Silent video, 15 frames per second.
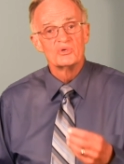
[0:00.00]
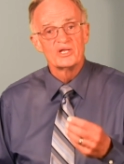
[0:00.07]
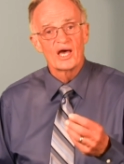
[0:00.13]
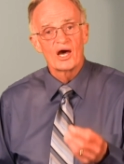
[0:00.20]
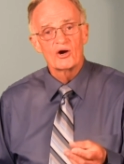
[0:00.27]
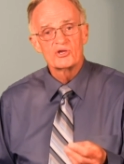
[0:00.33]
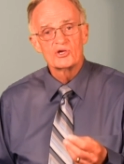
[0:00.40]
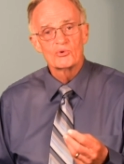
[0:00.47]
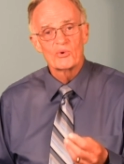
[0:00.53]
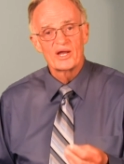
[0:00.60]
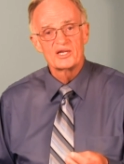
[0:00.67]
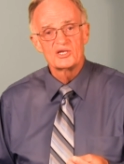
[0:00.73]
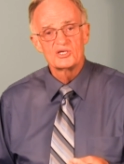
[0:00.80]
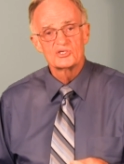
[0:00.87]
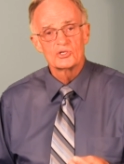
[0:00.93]
So now
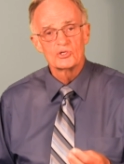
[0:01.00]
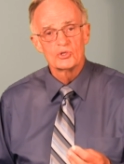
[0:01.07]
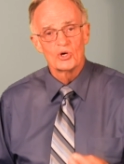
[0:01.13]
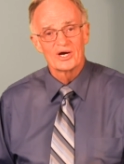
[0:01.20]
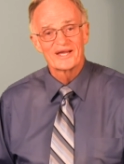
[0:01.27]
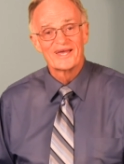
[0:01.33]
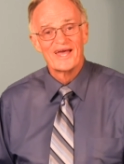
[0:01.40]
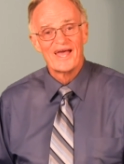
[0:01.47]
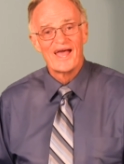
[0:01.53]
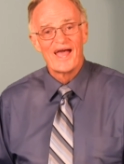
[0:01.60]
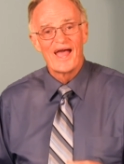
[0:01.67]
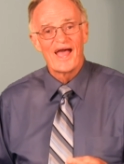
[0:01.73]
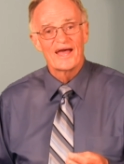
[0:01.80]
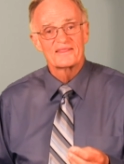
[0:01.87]
you're ready to look